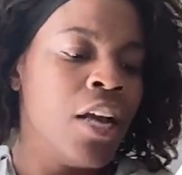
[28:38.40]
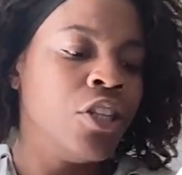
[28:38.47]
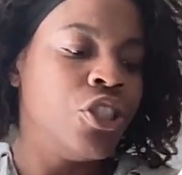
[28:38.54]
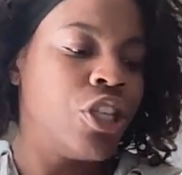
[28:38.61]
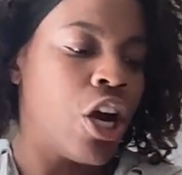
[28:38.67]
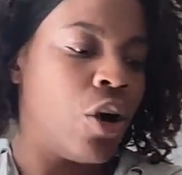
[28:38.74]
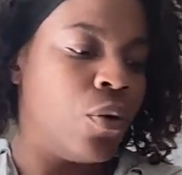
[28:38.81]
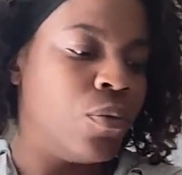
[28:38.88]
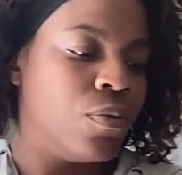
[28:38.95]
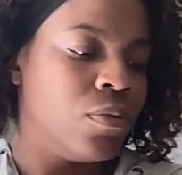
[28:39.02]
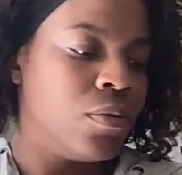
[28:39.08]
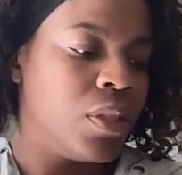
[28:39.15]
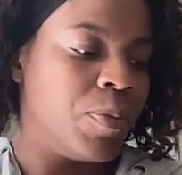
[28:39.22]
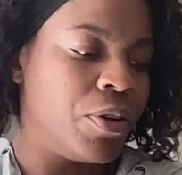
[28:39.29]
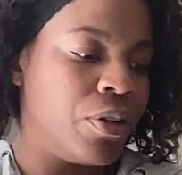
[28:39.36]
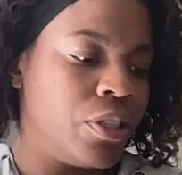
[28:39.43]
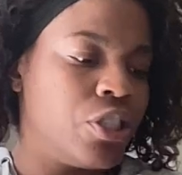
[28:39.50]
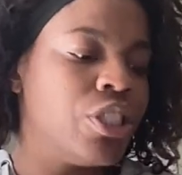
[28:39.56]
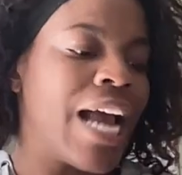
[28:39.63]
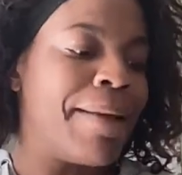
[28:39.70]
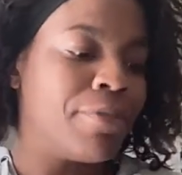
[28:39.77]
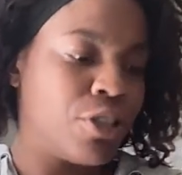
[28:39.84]
So
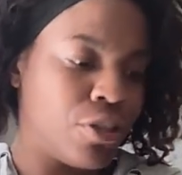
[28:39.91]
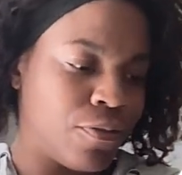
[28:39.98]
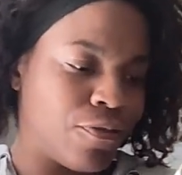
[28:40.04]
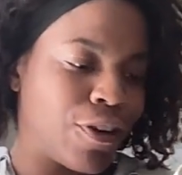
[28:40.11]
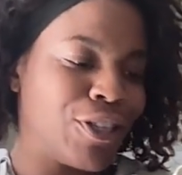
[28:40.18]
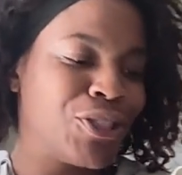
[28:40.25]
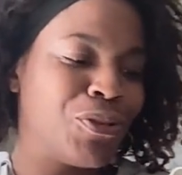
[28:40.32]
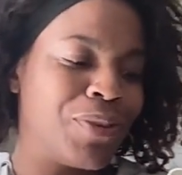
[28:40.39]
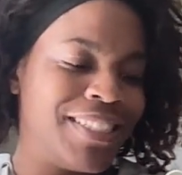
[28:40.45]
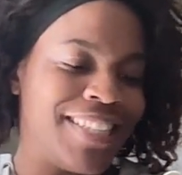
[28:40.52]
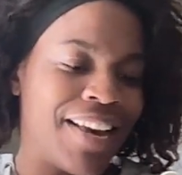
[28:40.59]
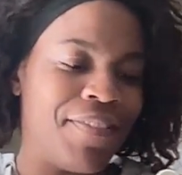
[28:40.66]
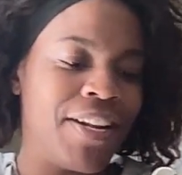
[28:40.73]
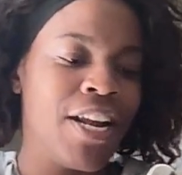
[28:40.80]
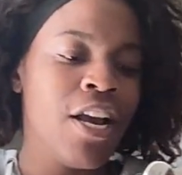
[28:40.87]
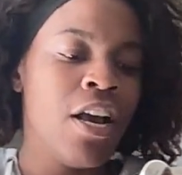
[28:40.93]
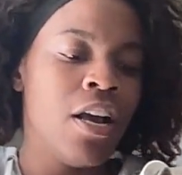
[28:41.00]
verse 27.